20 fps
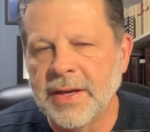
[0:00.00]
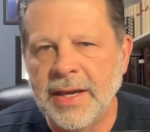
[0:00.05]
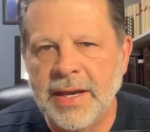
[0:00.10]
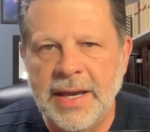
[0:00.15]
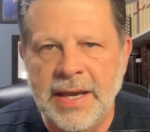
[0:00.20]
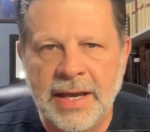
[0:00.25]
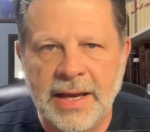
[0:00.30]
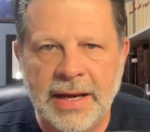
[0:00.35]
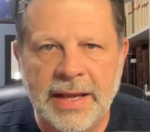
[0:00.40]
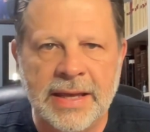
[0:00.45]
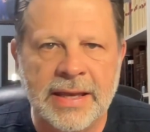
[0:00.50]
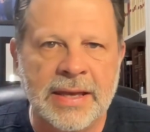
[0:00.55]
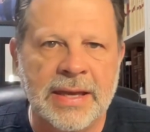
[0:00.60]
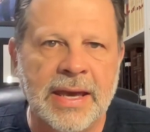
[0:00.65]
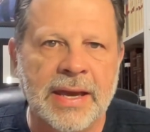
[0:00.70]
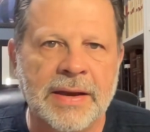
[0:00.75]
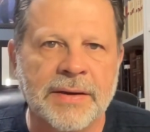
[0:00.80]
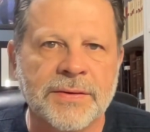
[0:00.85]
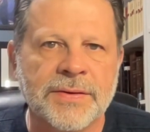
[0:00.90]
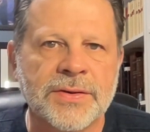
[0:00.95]
healing
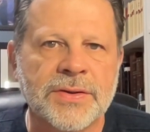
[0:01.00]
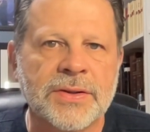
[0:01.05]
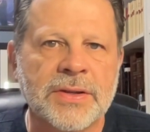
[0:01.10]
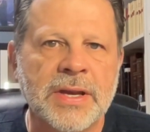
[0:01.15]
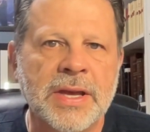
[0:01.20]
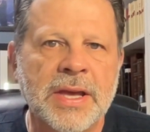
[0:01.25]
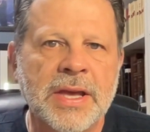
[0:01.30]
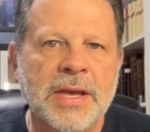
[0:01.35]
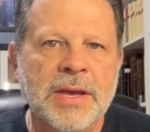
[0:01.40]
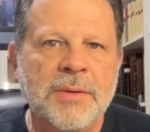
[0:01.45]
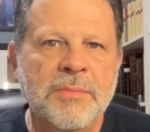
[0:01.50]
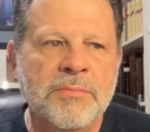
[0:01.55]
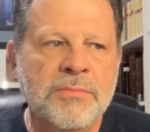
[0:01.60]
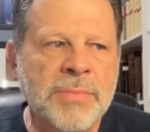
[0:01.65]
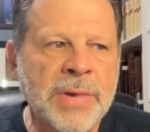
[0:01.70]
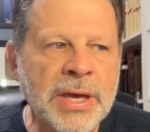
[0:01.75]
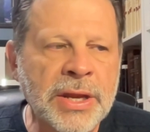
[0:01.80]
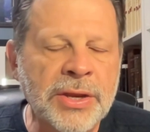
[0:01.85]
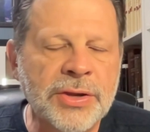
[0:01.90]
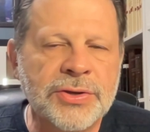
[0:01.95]
gifts,
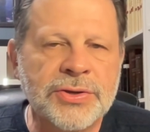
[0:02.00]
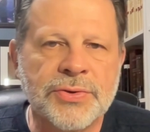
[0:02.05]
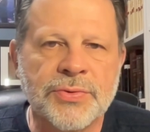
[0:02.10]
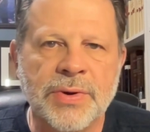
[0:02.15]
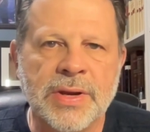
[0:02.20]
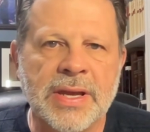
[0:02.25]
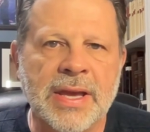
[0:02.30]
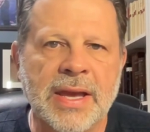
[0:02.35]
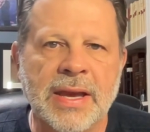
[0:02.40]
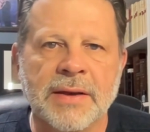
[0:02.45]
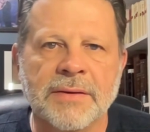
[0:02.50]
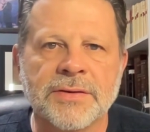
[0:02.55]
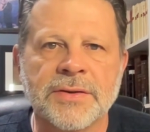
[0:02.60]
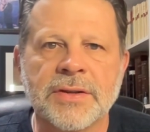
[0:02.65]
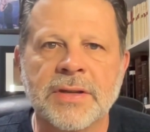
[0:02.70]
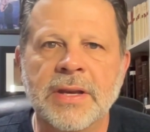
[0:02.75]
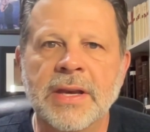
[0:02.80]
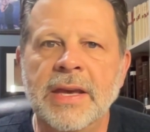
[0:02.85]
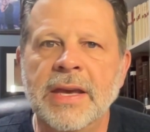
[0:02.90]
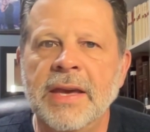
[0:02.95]
ministry
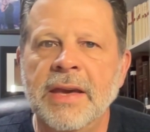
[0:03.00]
gifts.